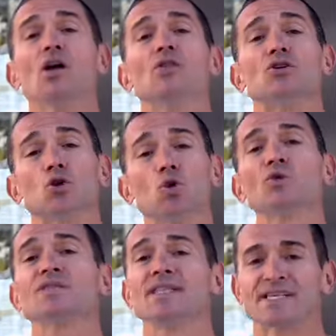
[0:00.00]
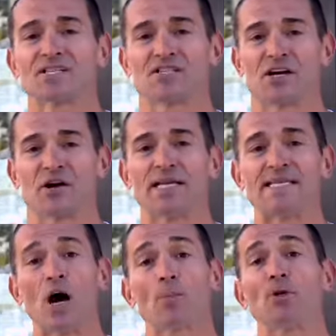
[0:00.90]
the tools necessary
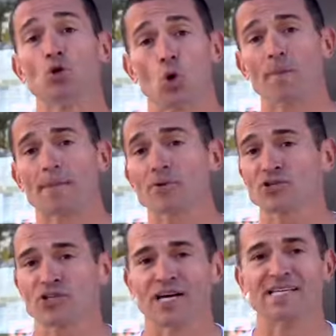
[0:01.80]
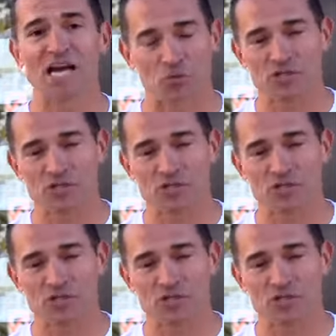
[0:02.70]
to help your members get